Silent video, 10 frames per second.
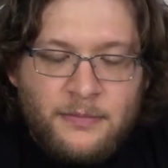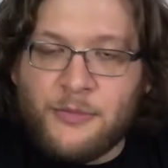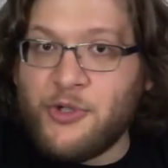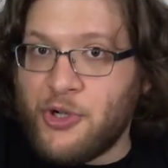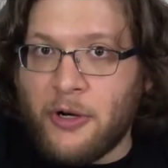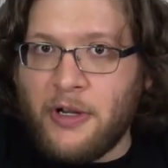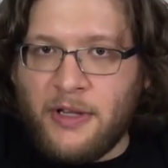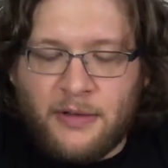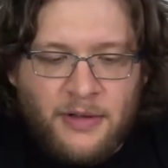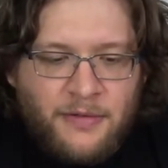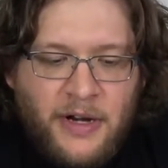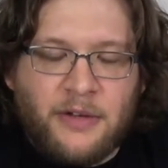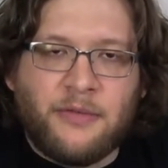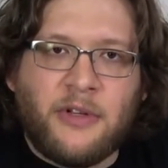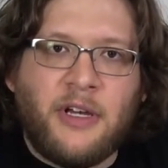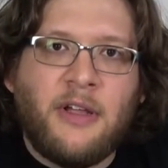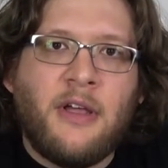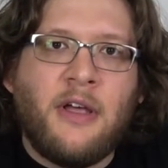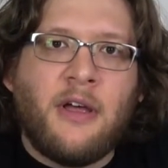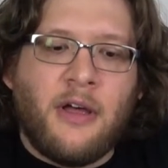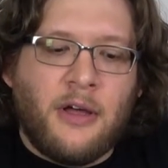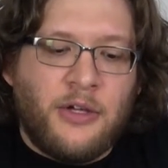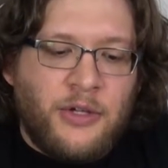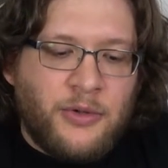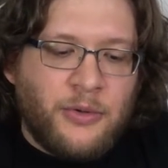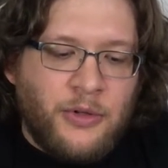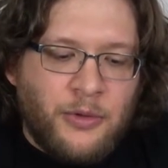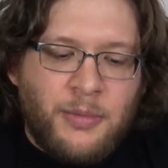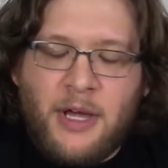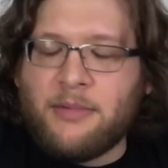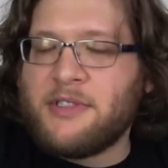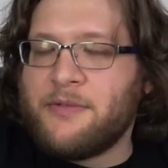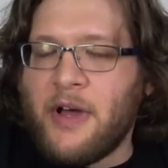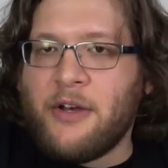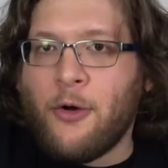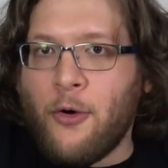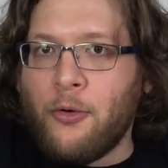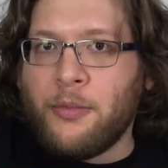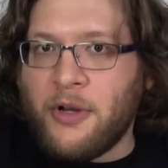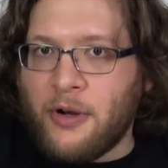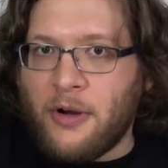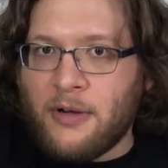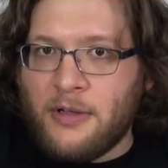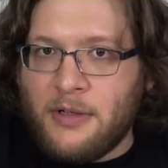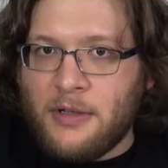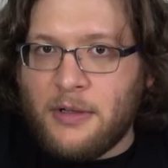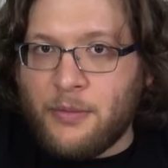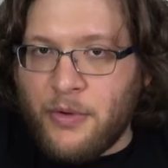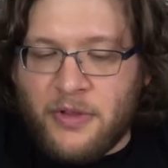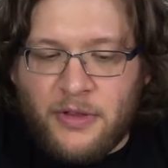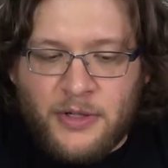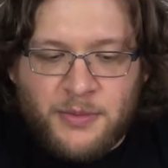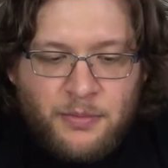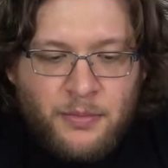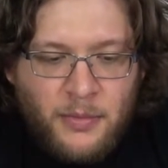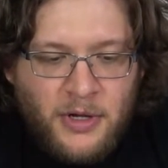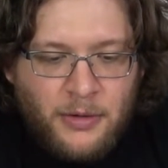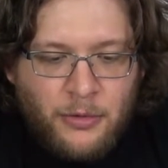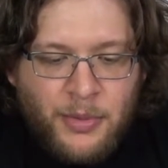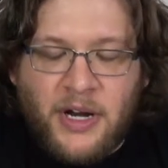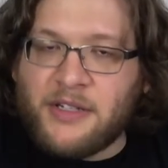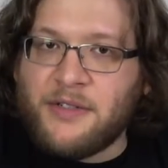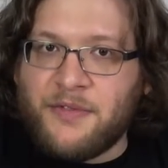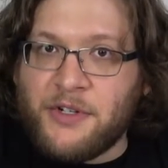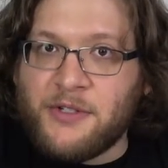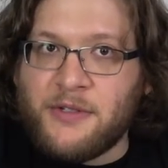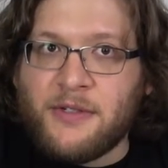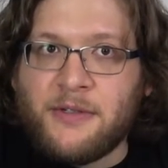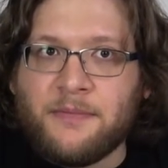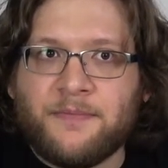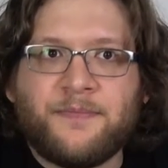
journey, effectively, you'll be able to find a home here within this robotics invention system.